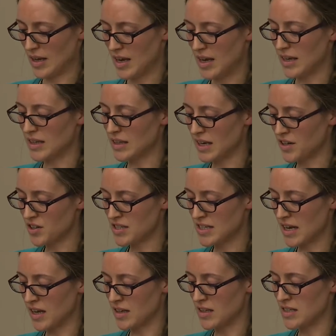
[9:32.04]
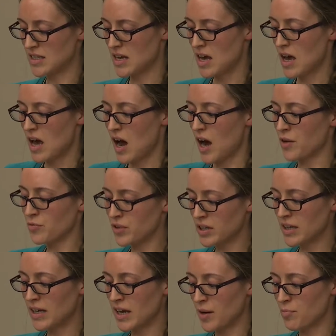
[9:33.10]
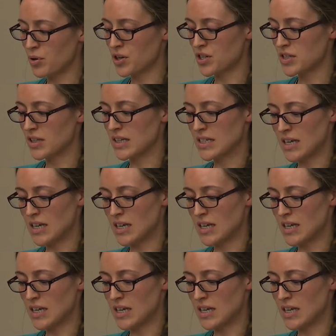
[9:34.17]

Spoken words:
He later says, "I really get personally